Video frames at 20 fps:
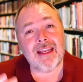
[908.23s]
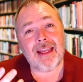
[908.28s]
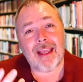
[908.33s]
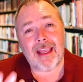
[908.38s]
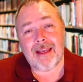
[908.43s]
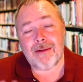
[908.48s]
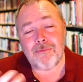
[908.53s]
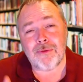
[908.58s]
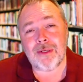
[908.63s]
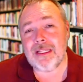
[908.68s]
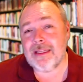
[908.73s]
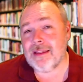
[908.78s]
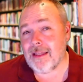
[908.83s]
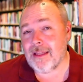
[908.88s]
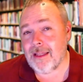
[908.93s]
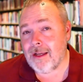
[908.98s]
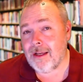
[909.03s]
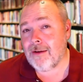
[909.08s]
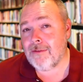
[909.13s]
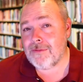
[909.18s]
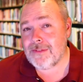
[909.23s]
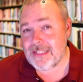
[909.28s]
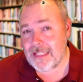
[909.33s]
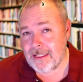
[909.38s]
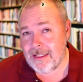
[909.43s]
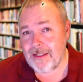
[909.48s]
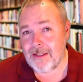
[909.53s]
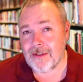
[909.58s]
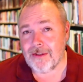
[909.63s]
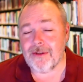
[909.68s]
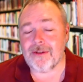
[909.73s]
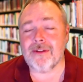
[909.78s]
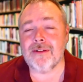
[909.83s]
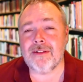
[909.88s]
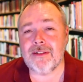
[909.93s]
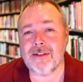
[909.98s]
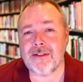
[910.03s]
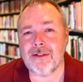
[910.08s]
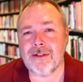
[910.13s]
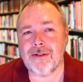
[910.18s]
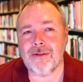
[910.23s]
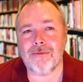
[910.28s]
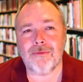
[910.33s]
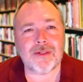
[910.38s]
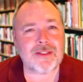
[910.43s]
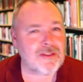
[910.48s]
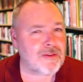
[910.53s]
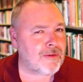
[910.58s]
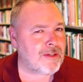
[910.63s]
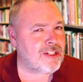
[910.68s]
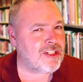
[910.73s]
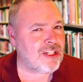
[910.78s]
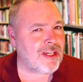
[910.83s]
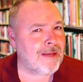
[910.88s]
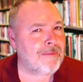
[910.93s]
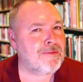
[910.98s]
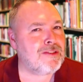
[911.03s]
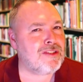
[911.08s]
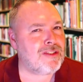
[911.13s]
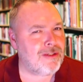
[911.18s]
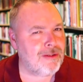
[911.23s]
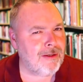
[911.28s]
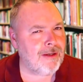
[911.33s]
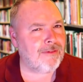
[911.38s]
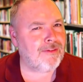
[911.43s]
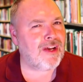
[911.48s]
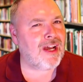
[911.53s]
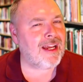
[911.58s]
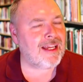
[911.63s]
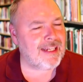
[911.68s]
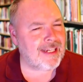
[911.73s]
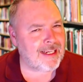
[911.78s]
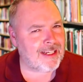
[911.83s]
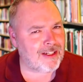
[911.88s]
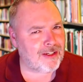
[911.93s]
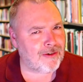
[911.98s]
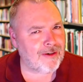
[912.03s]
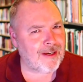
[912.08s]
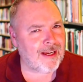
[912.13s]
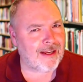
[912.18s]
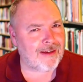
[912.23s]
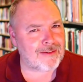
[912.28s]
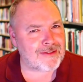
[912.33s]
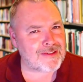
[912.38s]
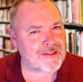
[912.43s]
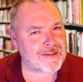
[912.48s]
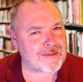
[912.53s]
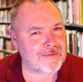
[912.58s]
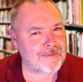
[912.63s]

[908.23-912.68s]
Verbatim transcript: and we'd love to hear what sort of gems you have hiding in your house.